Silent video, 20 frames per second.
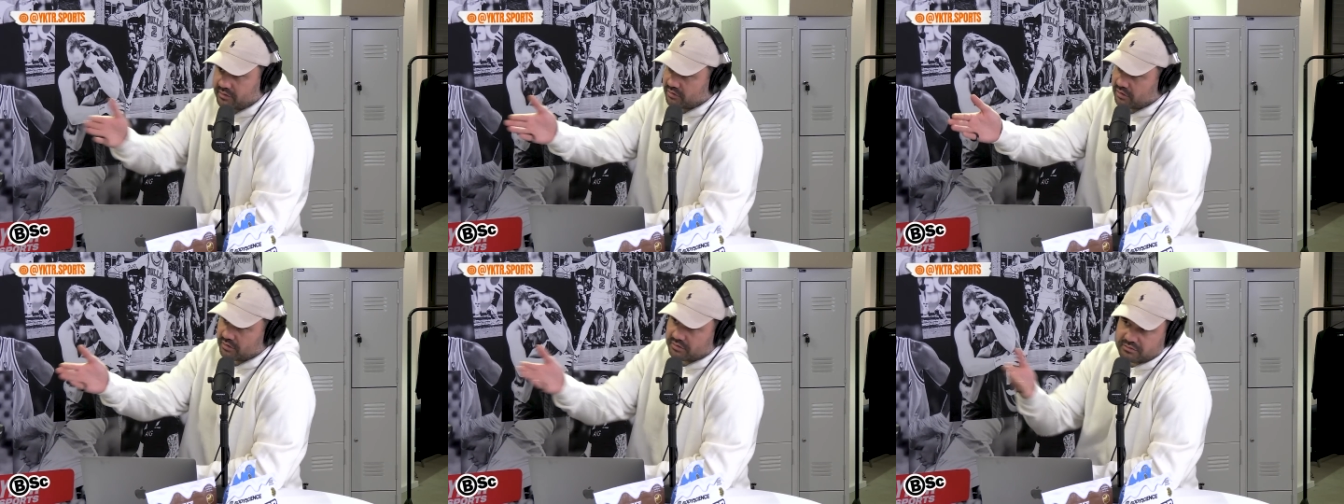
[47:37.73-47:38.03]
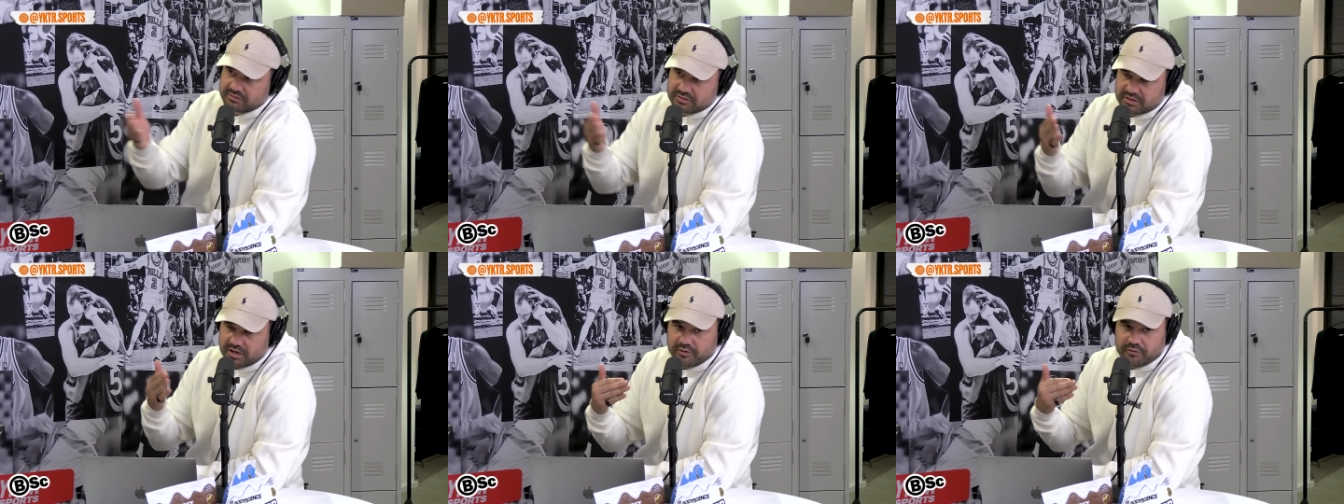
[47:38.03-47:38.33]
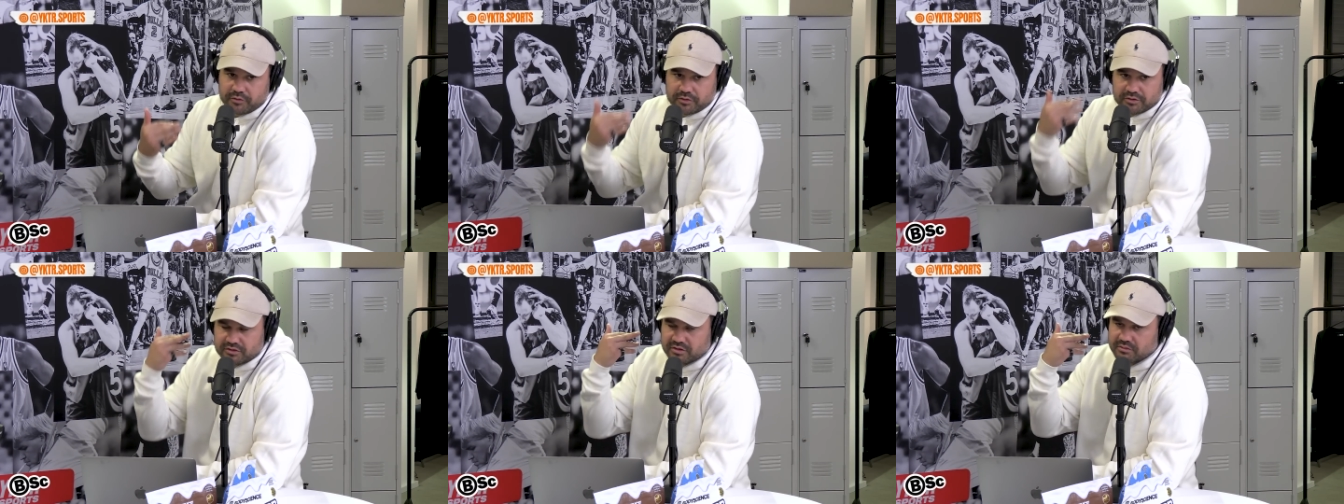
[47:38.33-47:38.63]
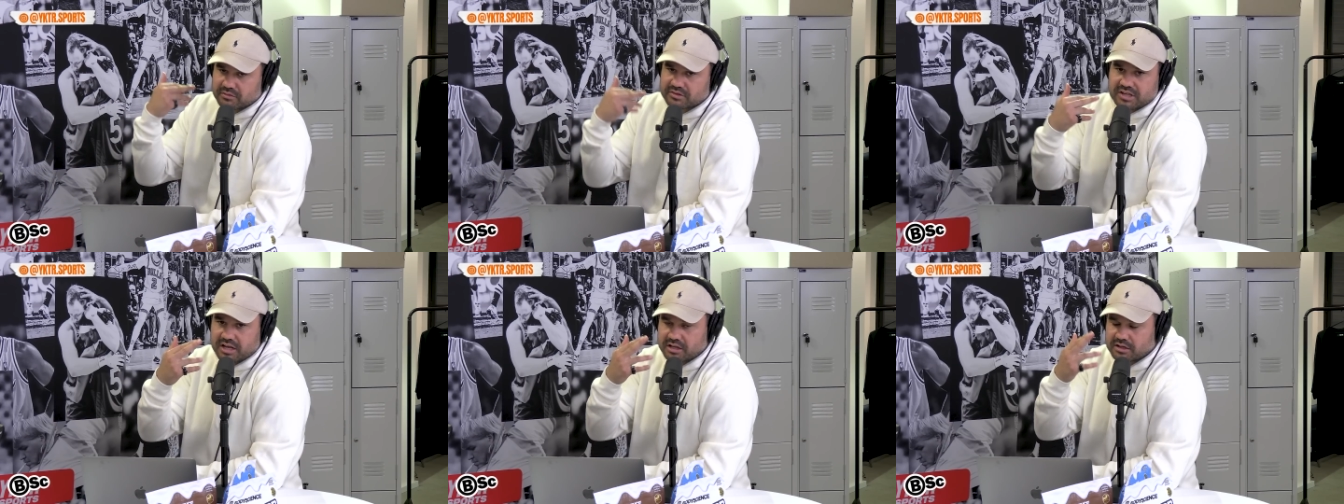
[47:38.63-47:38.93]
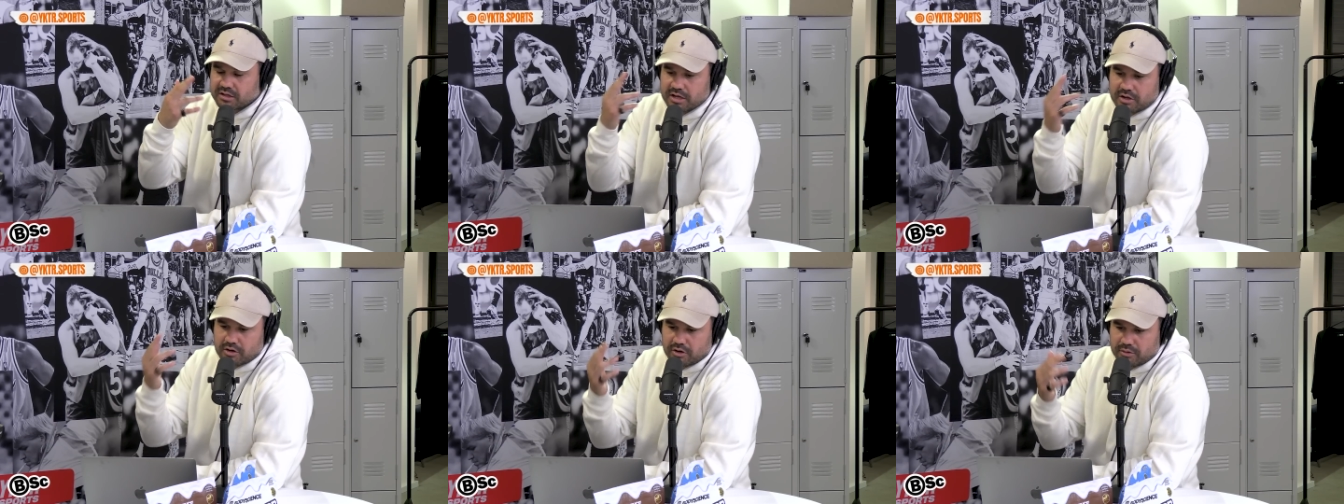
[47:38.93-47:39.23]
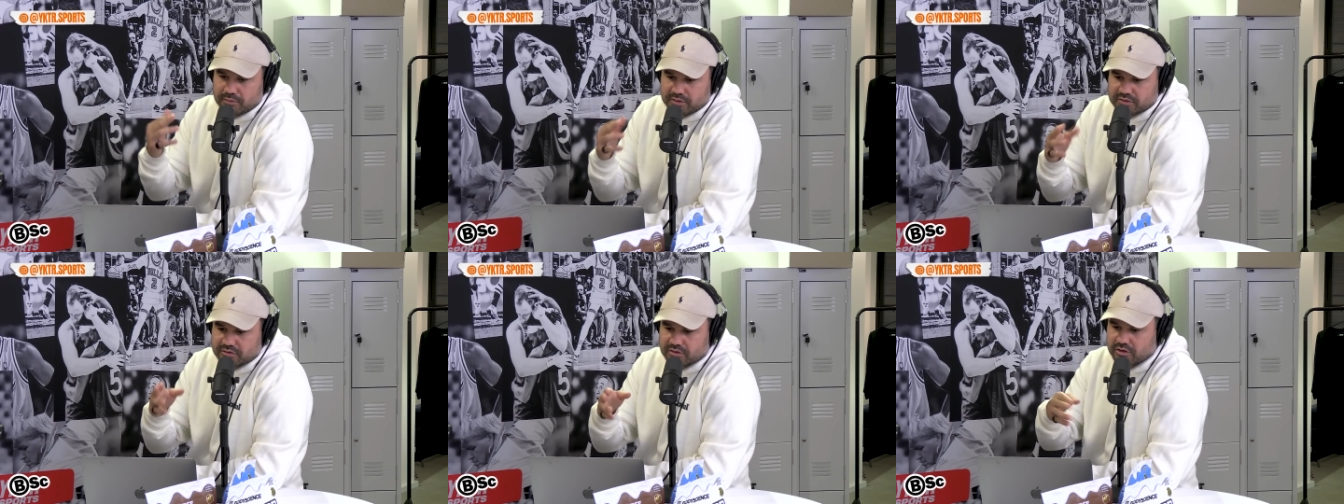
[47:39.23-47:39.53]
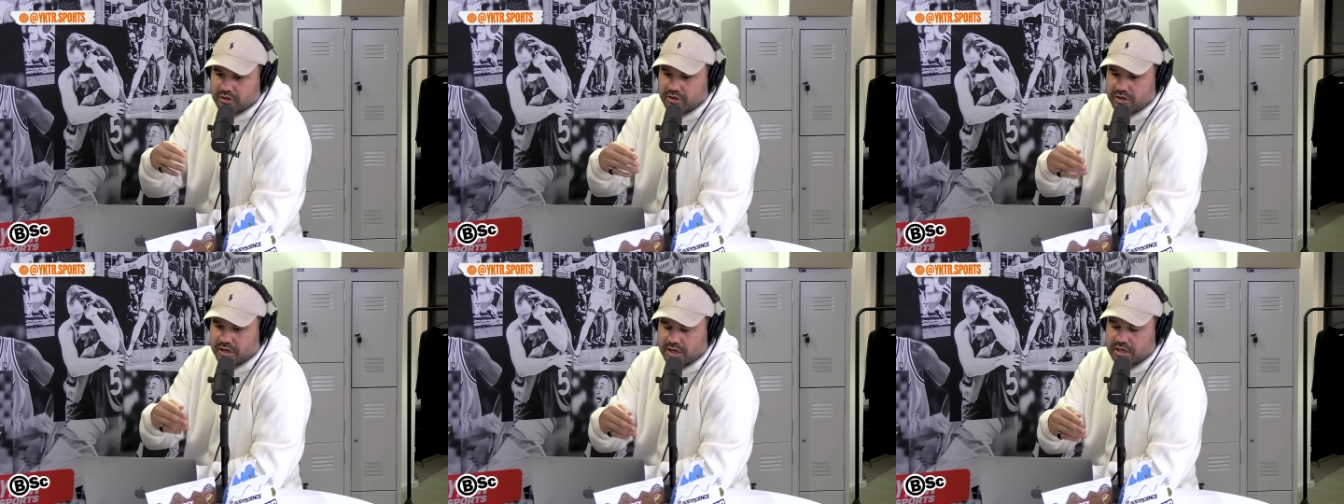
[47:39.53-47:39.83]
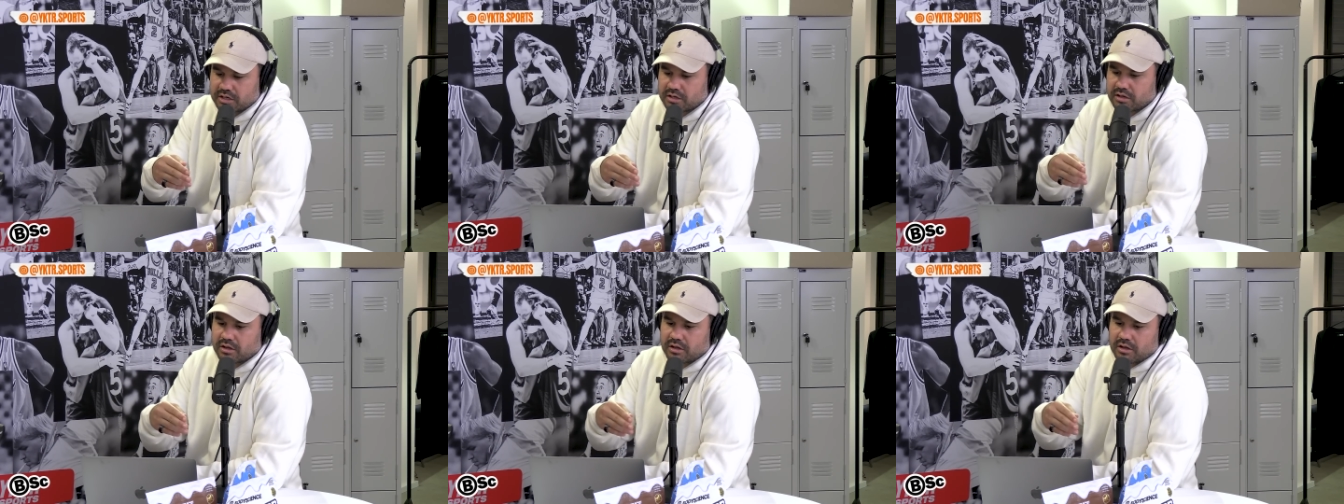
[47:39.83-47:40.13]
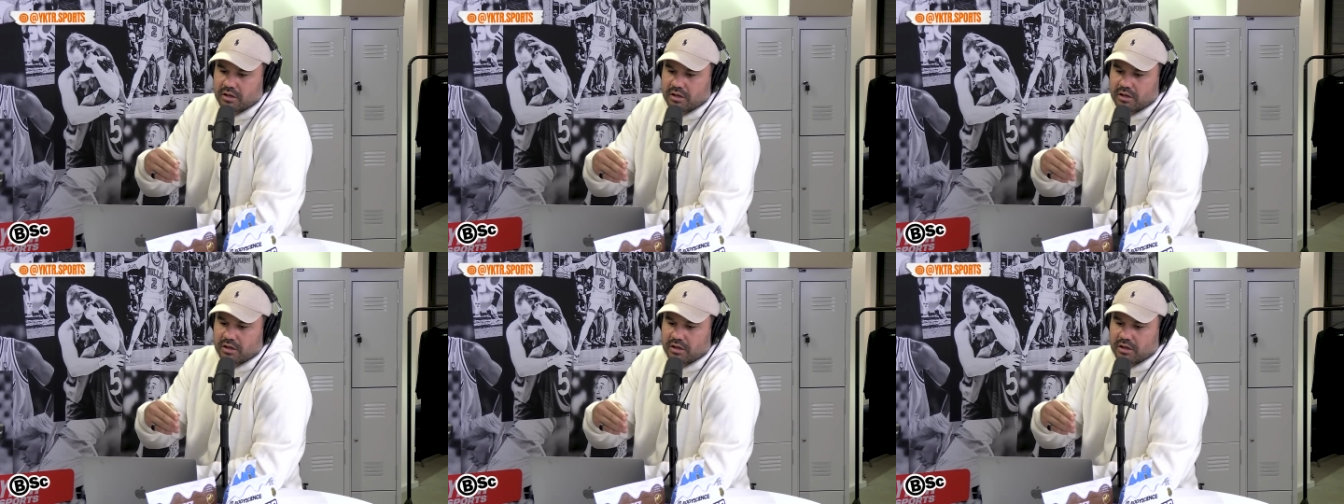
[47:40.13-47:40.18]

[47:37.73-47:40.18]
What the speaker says: So for instance, St. Clair Comets 13.